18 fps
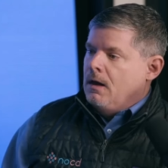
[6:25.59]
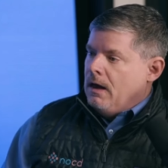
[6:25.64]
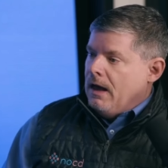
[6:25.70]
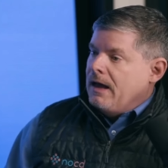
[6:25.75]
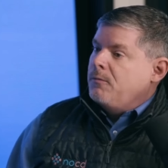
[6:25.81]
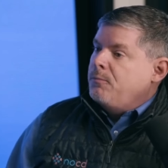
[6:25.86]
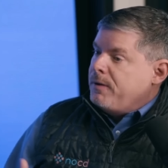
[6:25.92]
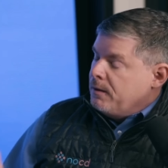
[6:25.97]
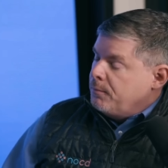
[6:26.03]

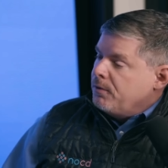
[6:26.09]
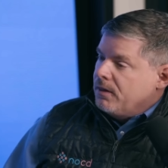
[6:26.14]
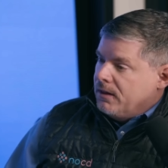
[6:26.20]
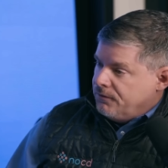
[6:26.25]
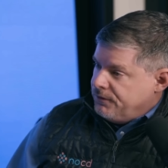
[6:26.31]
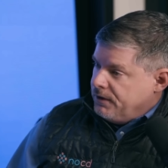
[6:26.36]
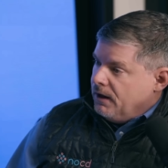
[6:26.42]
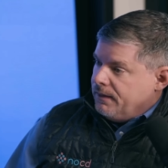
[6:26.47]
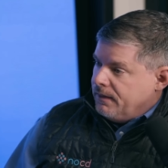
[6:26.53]
And people
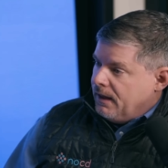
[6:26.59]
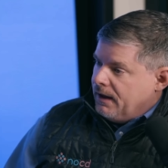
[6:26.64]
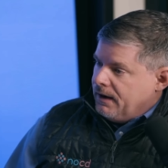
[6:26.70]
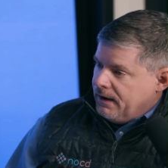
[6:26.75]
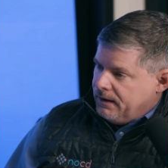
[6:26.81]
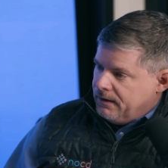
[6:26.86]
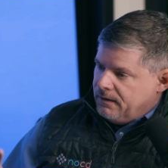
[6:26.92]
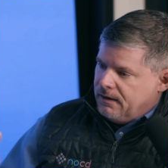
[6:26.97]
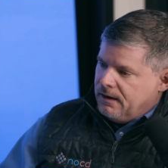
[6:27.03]
have done that.
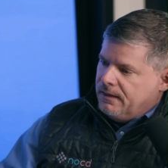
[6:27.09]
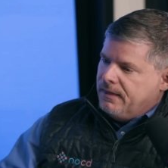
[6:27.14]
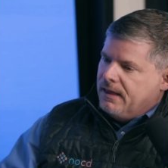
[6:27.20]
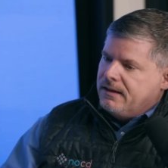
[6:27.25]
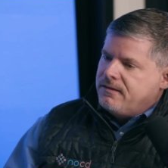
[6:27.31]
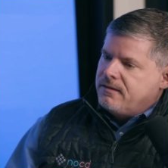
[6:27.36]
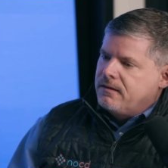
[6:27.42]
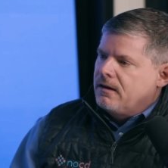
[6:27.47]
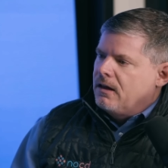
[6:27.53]
And, and
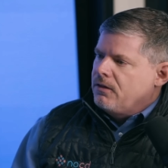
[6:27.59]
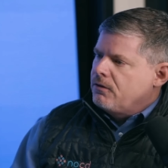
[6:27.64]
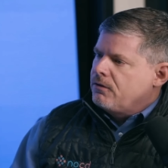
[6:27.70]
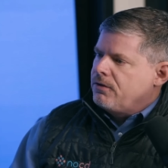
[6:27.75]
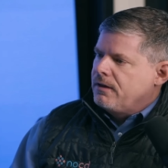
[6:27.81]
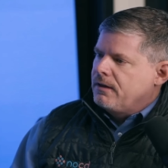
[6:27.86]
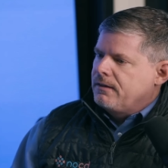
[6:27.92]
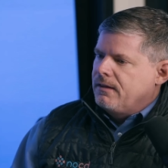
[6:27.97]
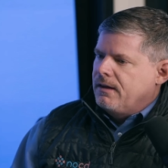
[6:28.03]
that's another
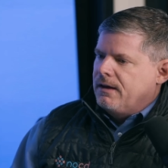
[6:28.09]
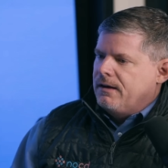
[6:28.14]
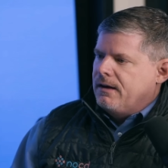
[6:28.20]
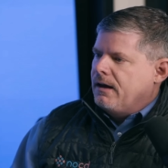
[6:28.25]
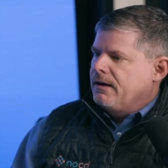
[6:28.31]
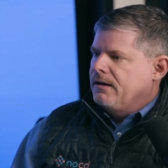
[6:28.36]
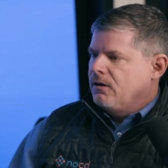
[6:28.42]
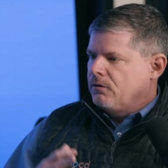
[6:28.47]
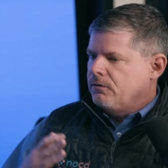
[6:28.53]
thing that
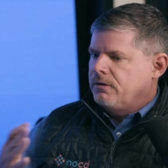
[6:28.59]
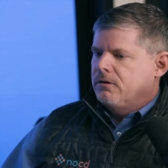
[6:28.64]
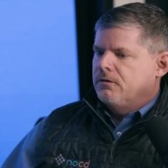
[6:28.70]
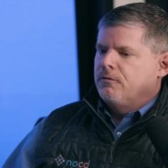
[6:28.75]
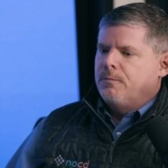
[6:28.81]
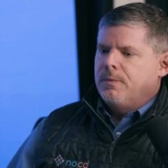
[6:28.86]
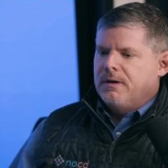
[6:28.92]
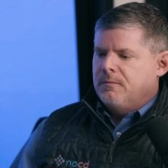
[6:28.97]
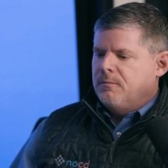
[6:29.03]
I know
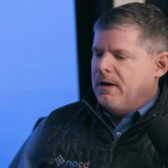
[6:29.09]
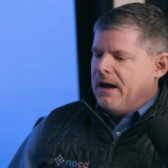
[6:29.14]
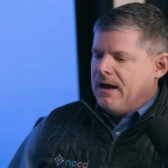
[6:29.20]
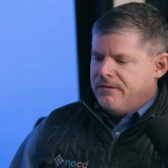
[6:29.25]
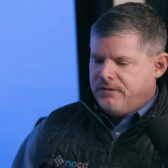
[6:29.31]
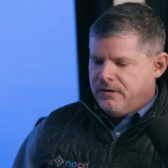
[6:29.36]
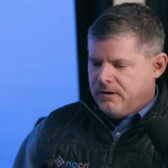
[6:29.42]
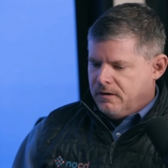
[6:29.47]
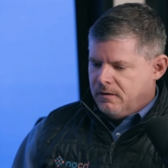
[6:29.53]
you've been
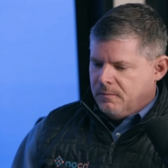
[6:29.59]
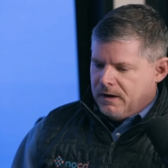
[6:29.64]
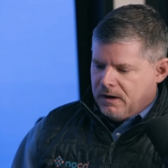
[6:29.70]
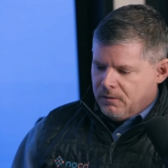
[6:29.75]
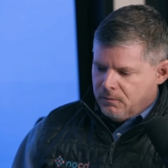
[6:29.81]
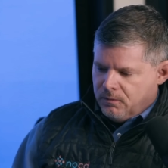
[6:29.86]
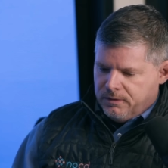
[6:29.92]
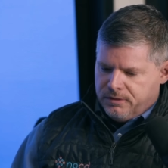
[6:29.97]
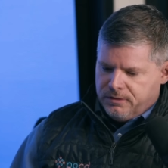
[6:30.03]
passionate
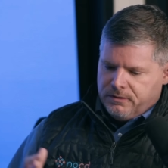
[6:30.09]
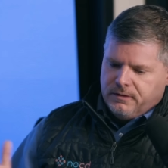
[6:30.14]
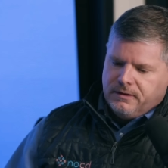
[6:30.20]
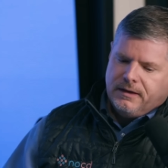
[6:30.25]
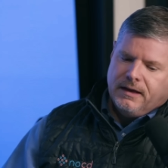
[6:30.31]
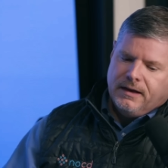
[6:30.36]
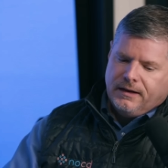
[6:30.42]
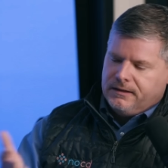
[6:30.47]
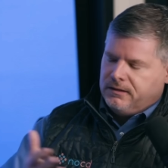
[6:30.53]
about with
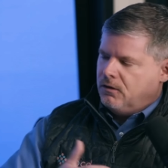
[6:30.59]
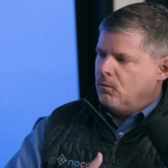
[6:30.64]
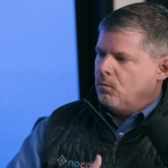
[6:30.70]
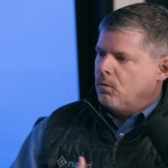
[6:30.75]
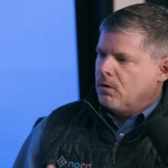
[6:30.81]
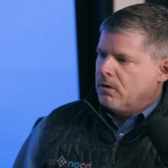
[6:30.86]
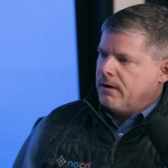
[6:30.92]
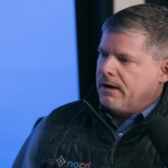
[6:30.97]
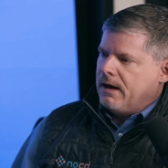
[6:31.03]
getting the
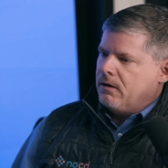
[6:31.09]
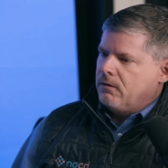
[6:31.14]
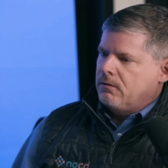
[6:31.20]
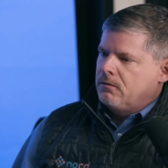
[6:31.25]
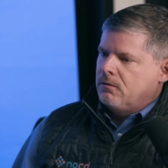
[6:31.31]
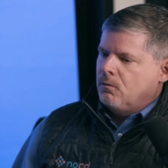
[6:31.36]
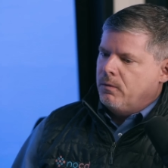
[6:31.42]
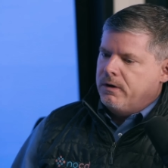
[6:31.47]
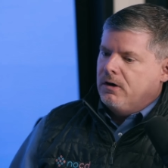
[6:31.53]
word out.
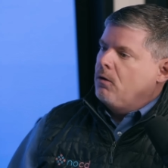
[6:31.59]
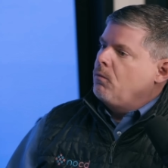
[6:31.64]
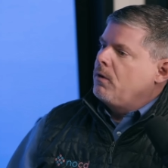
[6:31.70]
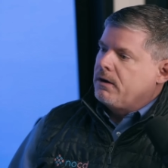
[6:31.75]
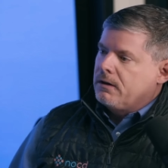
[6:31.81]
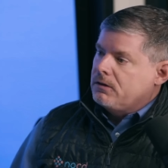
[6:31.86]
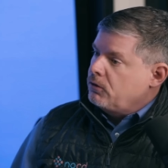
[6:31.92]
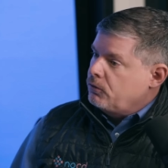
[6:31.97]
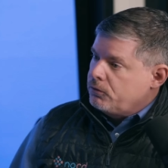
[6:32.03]
We don't
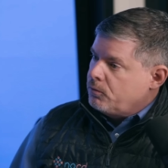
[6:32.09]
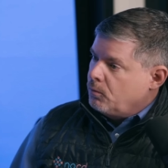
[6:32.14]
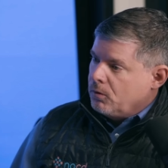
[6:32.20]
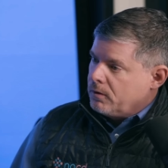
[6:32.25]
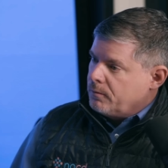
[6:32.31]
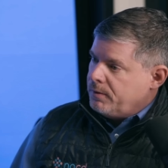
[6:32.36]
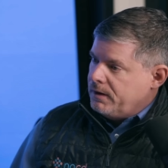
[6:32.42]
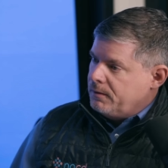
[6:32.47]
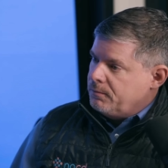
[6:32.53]
want to lose
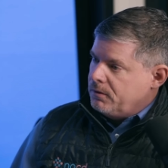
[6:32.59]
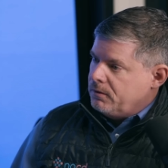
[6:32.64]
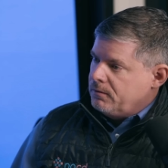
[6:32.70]
more people